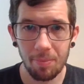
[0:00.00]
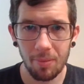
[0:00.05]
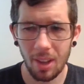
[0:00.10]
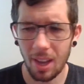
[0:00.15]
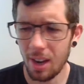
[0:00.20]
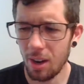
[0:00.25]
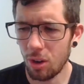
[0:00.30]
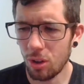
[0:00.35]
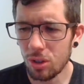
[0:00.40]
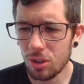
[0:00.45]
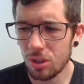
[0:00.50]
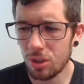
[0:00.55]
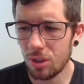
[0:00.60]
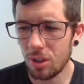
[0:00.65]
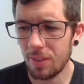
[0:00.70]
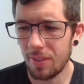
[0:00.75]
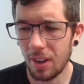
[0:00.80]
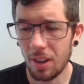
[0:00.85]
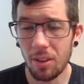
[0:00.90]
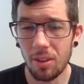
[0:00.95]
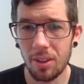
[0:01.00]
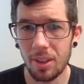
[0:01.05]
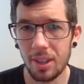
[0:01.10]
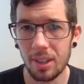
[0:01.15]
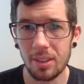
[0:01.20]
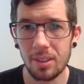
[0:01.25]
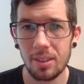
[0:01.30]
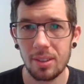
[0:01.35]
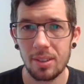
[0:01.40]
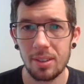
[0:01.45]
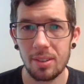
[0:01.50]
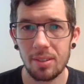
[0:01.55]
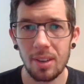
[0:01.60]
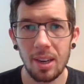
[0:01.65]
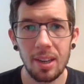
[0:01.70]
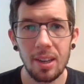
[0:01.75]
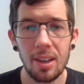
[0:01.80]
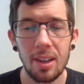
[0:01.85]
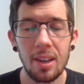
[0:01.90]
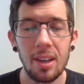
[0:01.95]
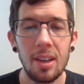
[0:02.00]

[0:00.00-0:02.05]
And a whole slew of other things, right?